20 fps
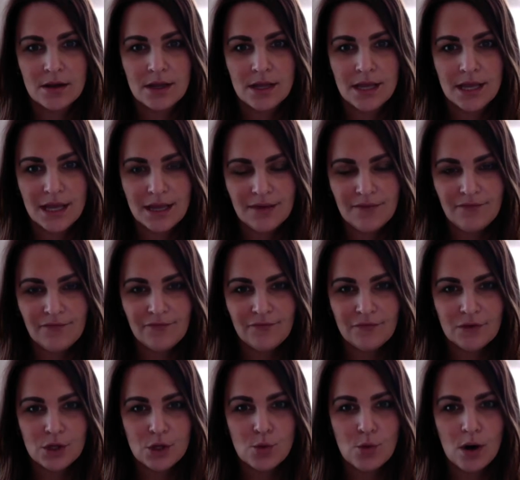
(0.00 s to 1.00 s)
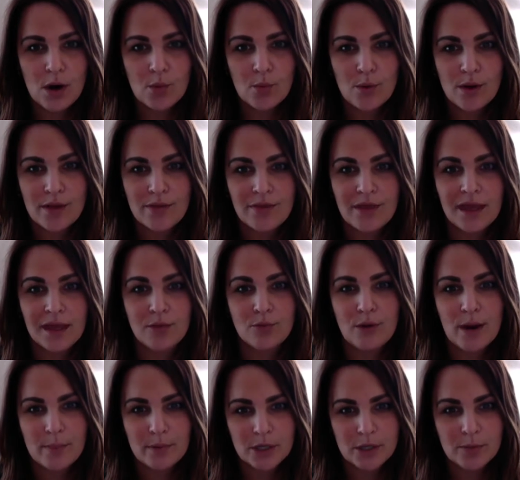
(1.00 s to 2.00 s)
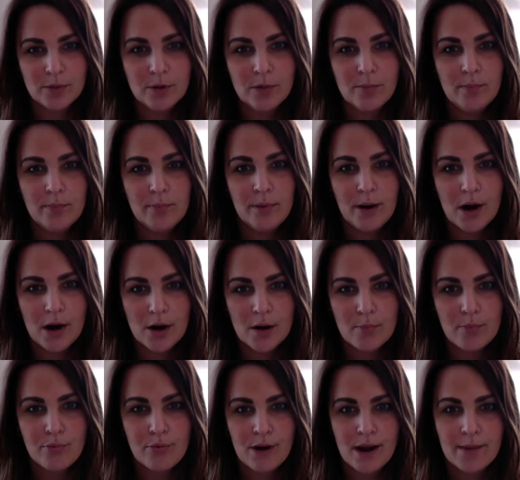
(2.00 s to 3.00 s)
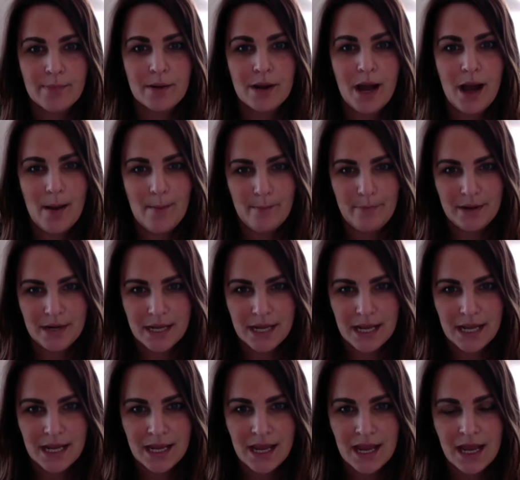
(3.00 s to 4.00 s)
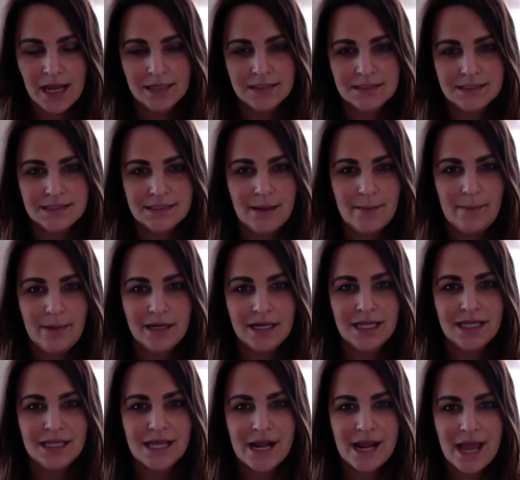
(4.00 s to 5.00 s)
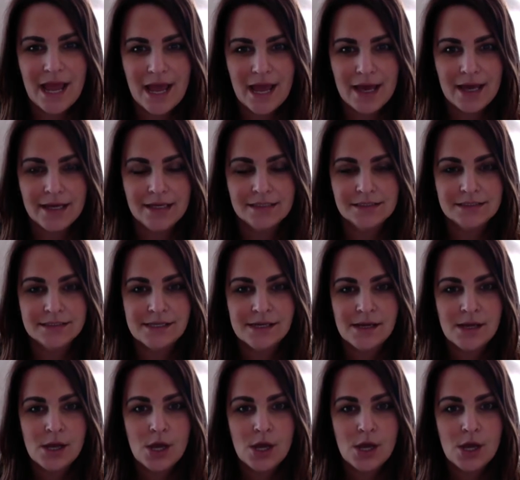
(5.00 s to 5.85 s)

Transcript: if you are with a reputable bar prep company and somebody that has